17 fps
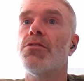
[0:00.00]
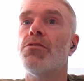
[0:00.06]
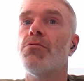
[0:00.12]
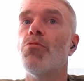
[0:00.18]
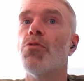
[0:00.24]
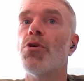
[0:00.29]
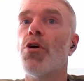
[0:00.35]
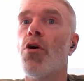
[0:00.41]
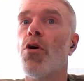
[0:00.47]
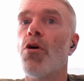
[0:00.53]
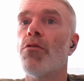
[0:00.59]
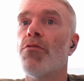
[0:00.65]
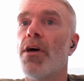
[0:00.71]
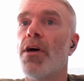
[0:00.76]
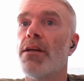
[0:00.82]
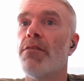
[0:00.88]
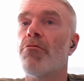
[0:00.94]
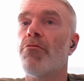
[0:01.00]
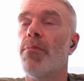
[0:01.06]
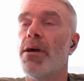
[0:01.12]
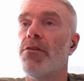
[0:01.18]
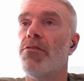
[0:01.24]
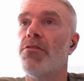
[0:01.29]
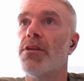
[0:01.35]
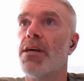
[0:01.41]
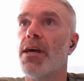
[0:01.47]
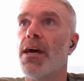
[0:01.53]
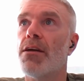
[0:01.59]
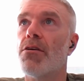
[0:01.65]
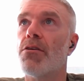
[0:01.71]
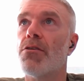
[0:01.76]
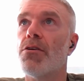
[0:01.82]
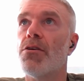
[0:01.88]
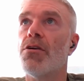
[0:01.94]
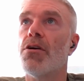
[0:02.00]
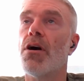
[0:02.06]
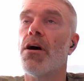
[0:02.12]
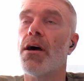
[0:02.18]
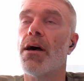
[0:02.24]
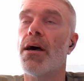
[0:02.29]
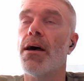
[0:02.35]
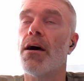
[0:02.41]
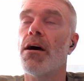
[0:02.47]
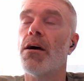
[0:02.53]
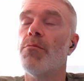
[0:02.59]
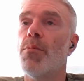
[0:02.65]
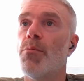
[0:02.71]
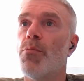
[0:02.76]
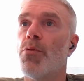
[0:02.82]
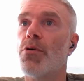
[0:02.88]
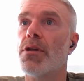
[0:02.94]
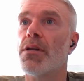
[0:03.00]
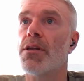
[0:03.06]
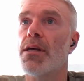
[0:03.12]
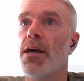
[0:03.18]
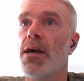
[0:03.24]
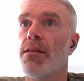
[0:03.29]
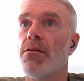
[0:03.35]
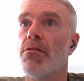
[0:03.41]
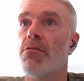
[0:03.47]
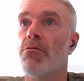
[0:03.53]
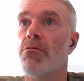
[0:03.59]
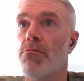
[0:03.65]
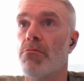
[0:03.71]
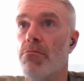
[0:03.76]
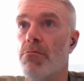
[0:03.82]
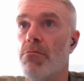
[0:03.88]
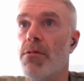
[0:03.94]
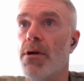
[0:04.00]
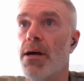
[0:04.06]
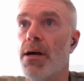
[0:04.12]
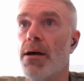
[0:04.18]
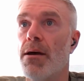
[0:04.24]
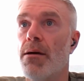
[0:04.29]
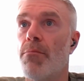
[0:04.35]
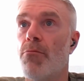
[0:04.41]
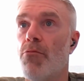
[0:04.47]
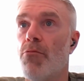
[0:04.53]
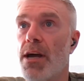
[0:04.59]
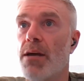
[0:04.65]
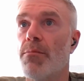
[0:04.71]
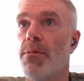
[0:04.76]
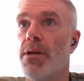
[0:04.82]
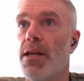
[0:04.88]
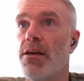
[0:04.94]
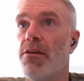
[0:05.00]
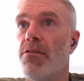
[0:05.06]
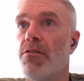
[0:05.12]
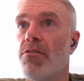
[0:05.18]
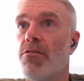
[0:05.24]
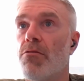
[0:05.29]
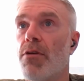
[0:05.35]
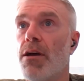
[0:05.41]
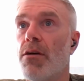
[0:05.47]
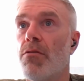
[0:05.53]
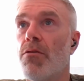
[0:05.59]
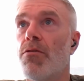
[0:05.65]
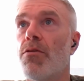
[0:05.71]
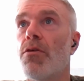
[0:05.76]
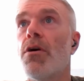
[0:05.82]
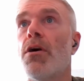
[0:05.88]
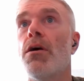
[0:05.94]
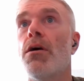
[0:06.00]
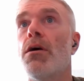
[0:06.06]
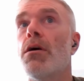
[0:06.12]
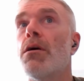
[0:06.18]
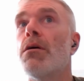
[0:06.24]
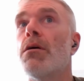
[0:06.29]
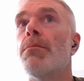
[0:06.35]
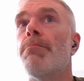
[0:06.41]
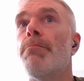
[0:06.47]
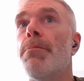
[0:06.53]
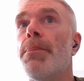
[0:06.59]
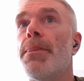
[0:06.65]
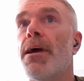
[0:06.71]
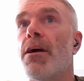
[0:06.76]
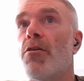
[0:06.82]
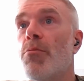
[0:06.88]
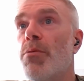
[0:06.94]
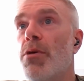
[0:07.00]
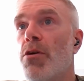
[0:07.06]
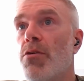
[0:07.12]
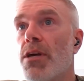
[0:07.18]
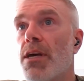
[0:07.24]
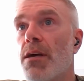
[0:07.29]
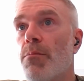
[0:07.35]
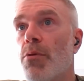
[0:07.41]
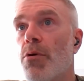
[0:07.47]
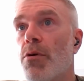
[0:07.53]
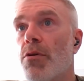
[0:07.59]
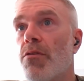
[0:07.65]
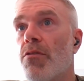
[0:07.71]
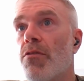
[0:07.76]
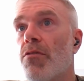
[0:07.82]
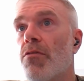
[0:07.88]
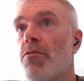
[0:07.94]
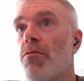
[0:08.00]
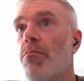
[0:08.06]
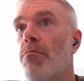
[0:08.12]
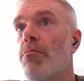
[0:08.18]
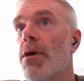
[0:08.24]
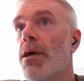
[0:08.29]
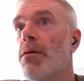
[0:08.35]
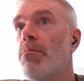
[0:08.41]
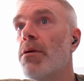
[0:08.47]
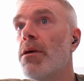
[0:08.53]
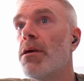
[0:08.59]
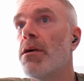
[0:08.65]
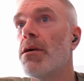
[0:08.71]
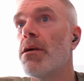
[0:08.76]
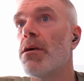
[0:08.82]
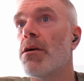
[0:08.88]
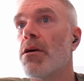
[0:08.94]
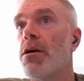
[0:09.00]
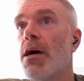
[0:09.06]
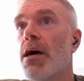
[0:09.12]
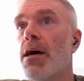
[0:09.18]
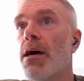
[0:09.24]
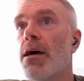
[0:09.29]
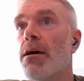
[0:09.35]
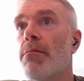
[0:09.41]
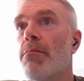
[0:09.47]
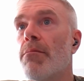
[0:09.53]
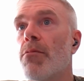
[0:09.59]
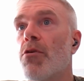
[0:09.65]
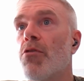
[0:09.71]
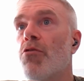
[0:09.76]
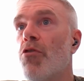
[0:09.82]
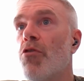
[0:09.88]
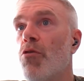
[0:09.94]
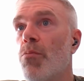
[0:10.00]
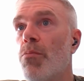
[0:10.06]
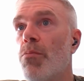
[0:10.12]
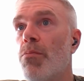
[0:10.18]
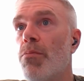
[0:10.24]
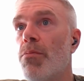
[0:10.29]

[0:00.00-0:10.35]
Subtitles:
with all of that information together, I'd be putting together recommendations around therapeutic inputs, maybe group